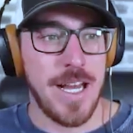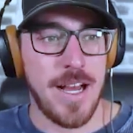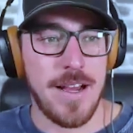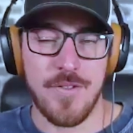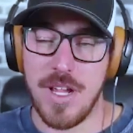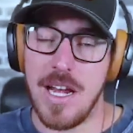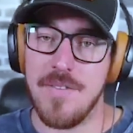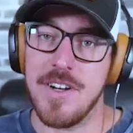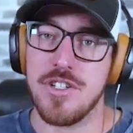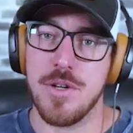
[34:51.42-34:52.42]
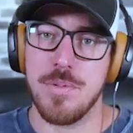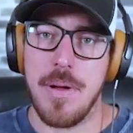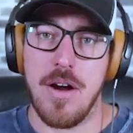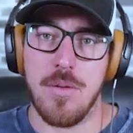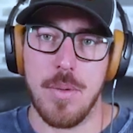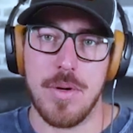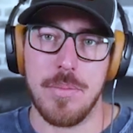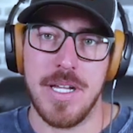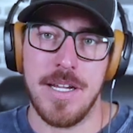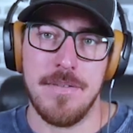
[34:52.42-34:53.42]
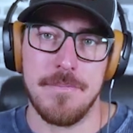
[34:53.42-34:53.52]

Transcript: Uh, if you could have any superpower, what would it be?